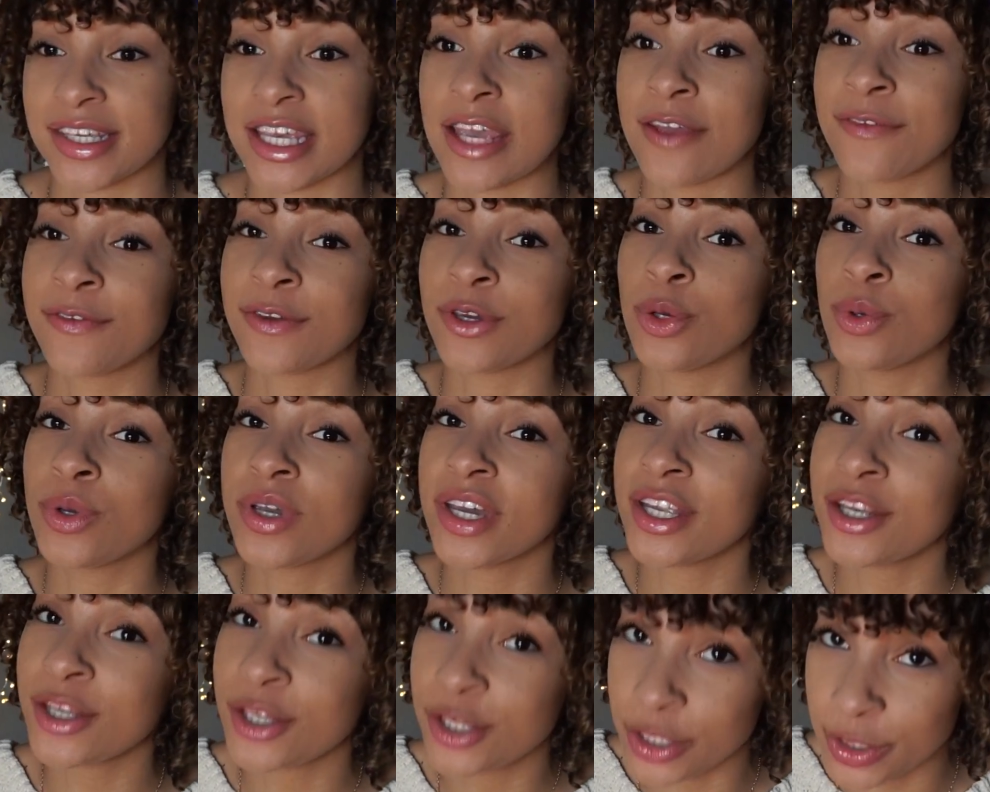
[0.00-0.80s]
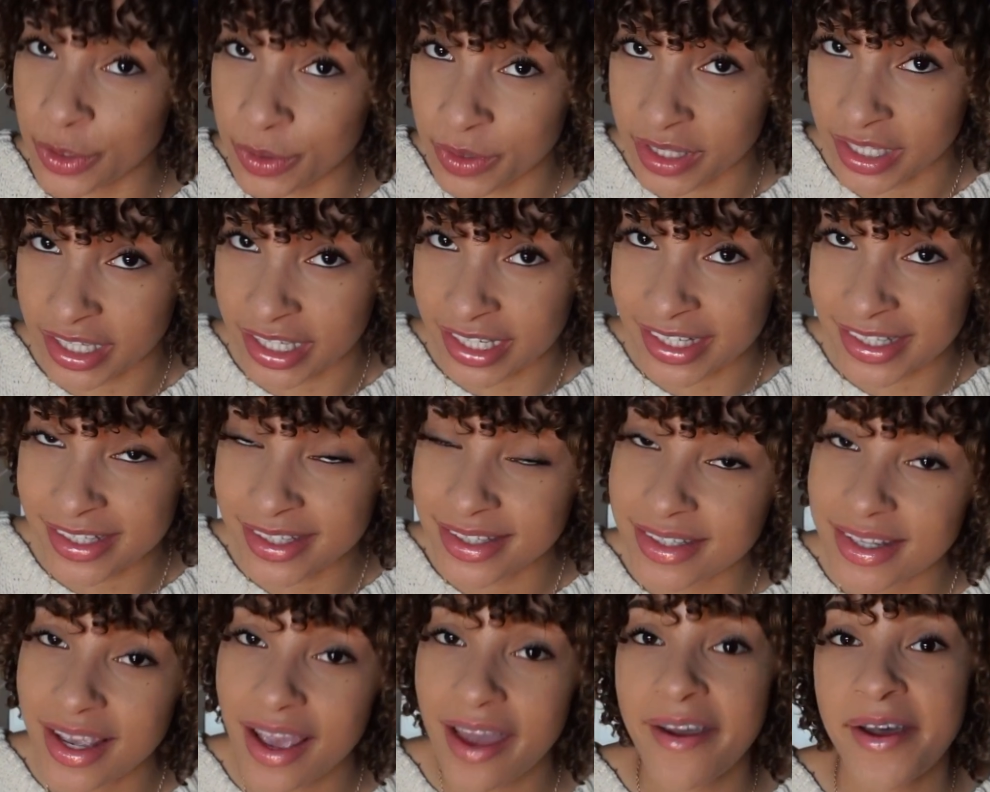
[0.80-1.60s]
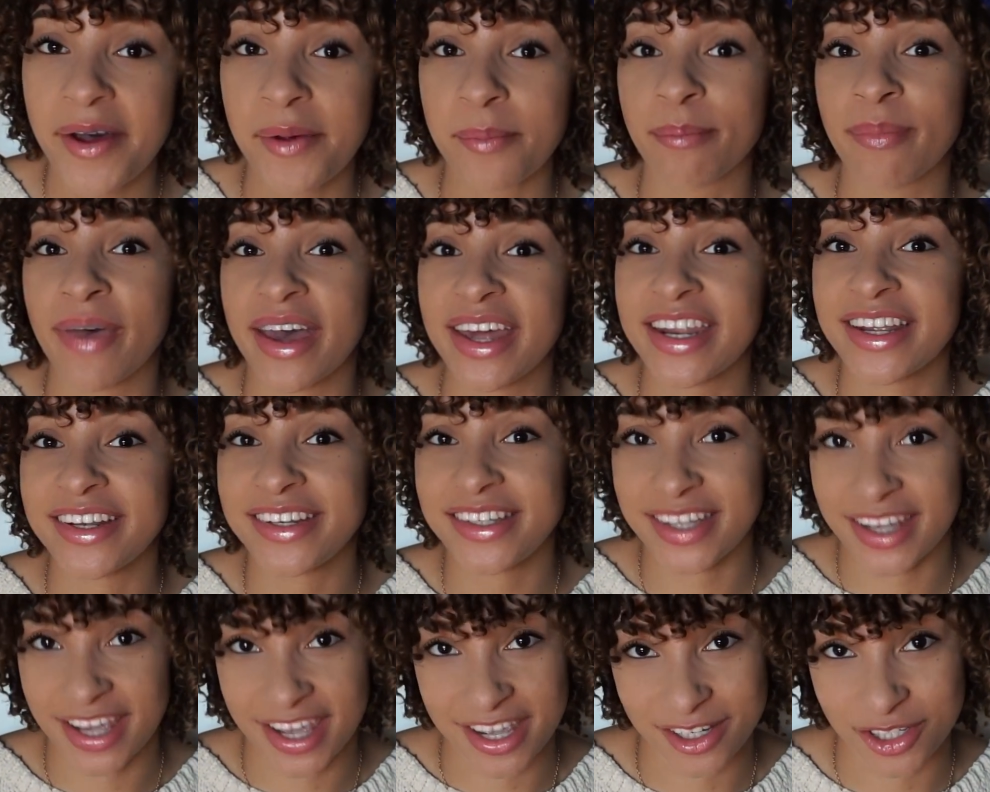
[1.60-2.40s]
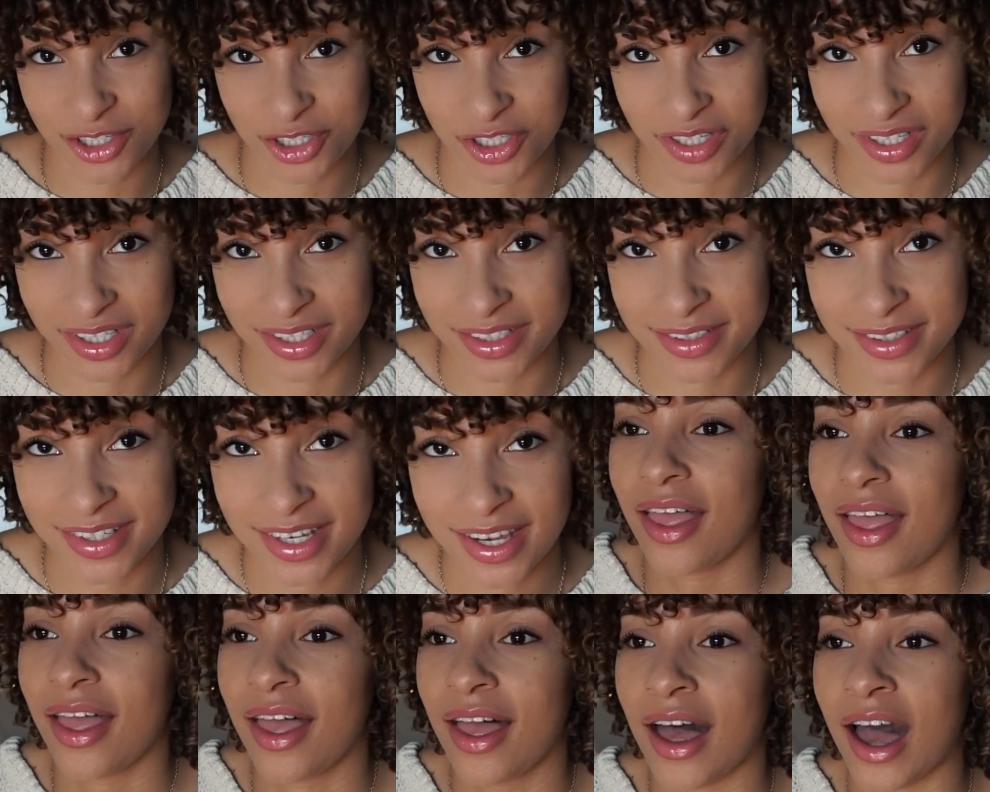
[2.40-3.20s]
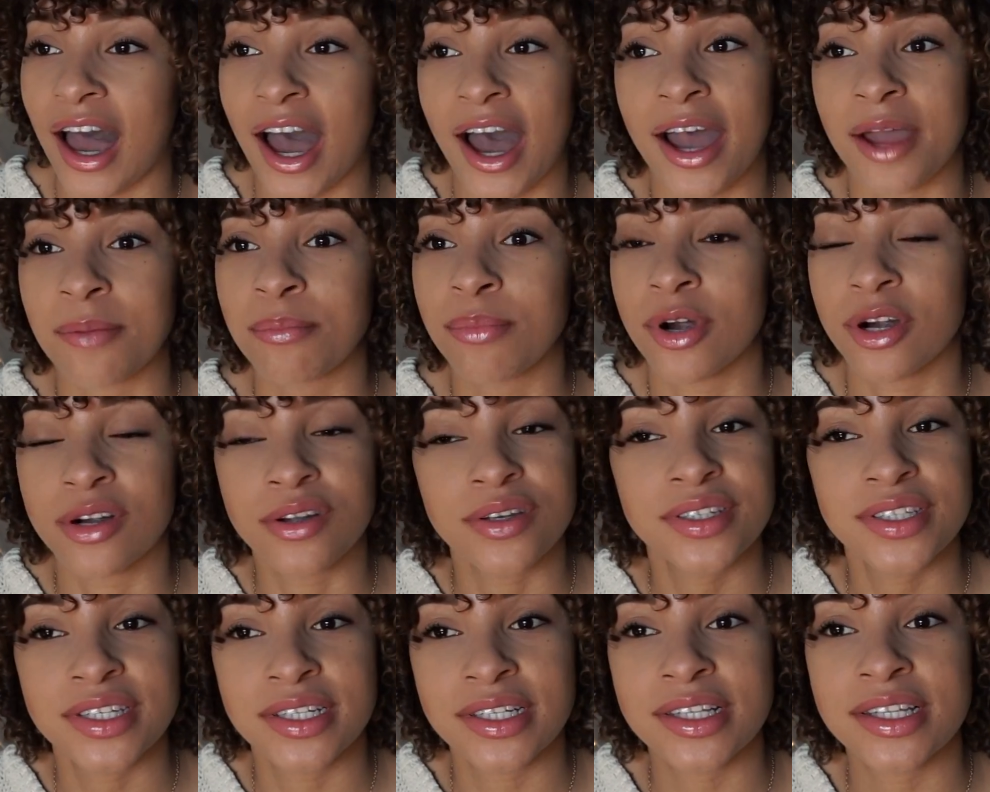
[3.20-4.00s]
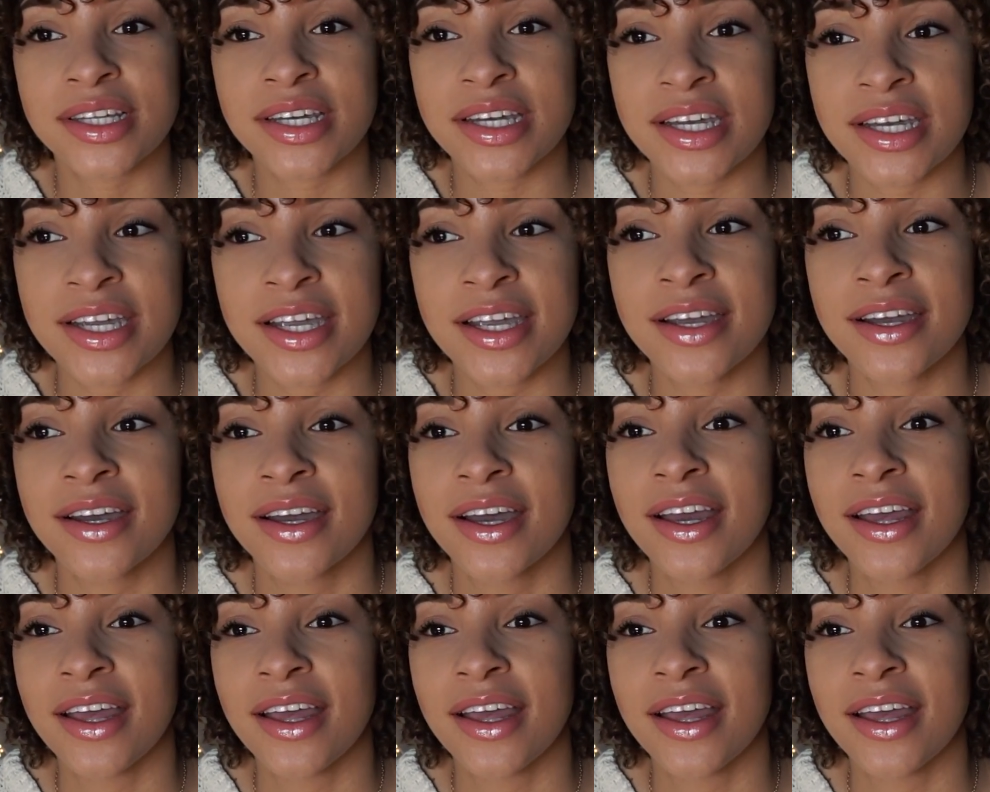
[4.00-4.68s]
If you can do this, meditation. I personally